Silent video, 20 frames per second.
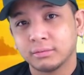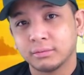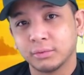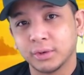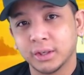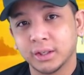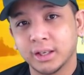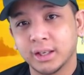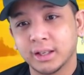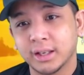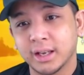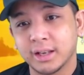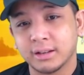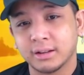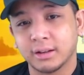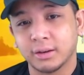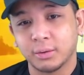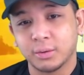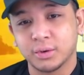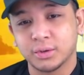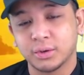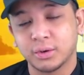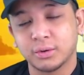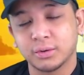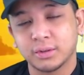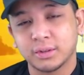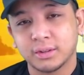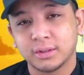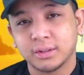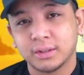Really, that the
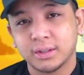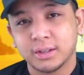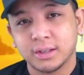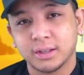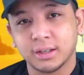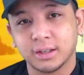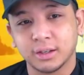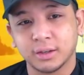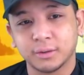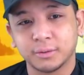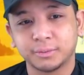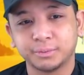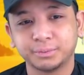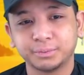result, you know?